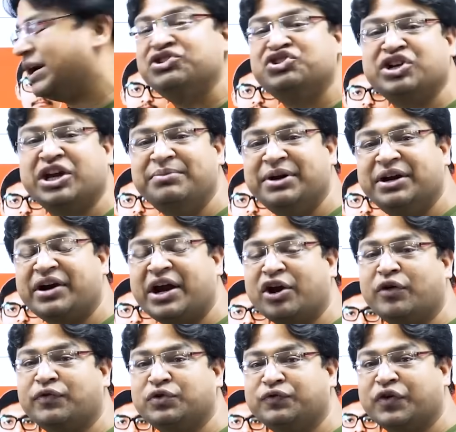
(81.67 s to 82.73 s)
a JEE main rank
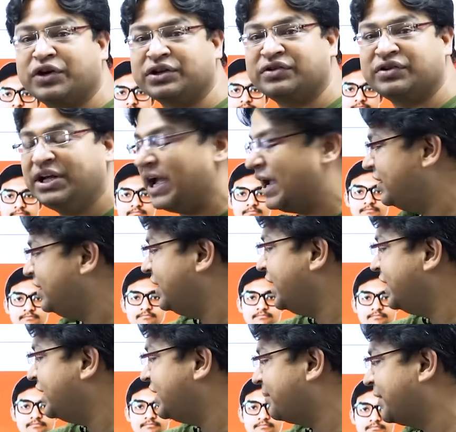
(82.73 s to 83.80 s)
of 243 and he
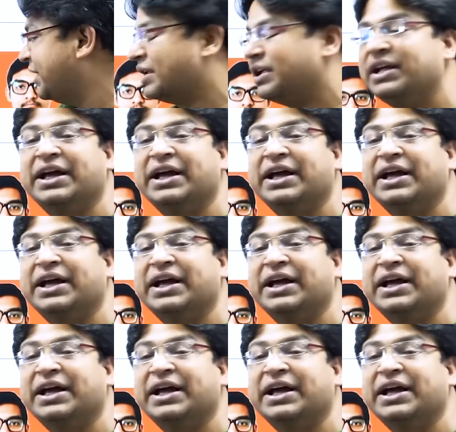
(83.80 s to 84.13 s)
ended up getting